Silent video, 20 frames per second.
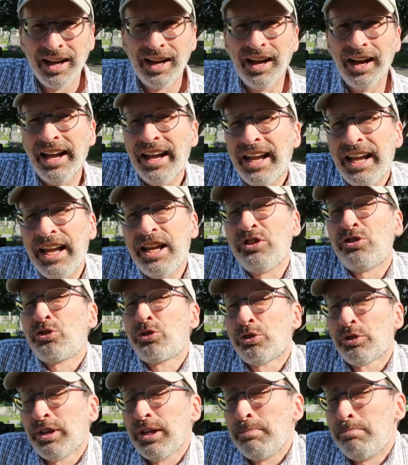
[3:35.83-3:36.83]
A
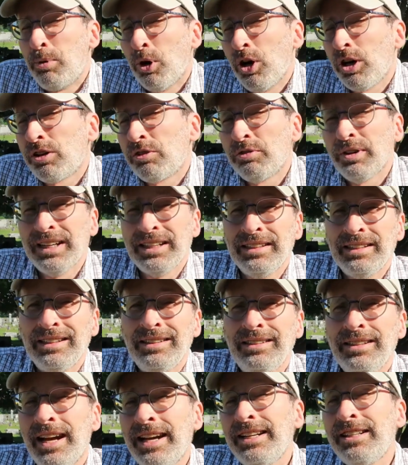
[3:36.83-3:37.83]
history book written in
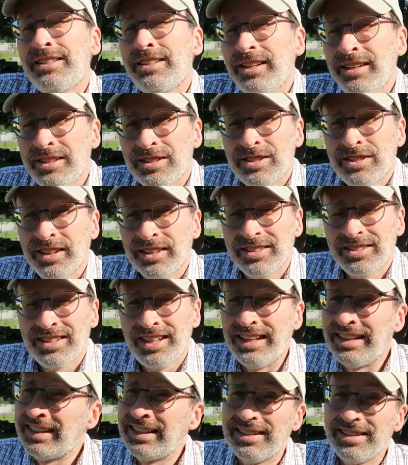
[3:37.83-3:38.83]

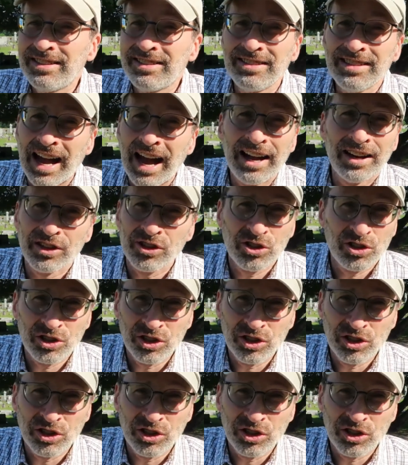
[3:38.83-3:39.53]
1916 is not